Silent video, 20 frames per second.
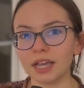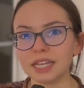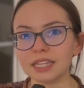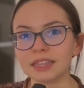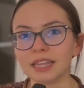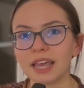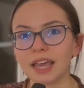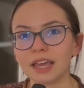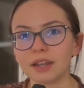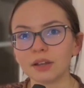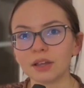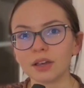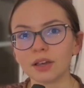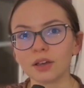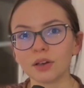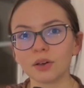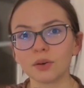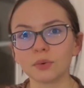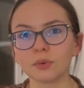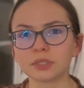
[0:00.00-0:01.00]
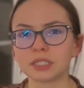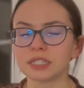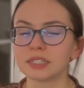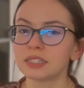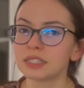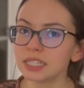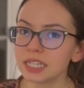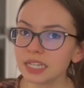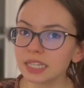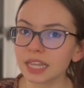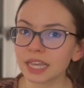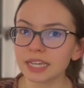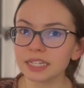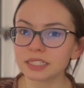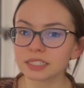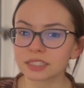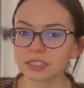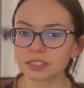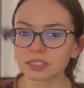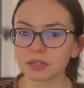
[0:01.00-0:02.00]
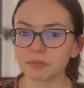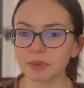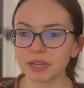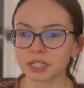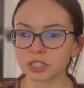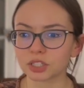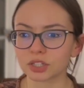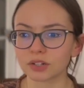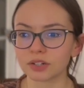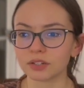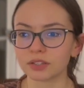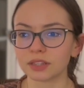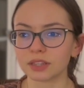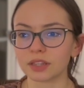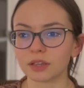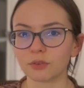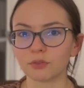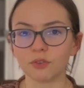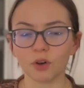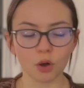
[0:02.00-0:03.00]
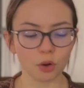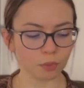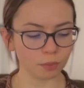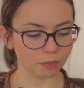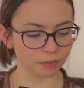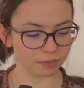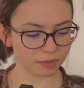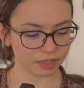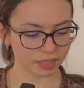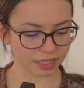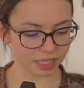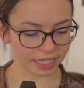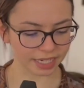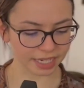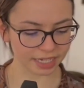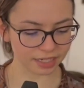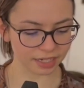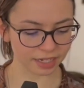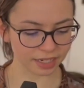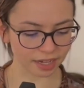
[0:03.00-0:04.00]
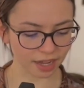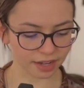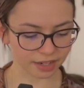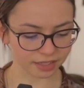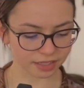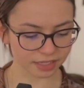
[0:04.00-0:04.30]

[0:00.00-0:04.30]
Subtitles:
and then to seal it, to make sure the foam, like it kind of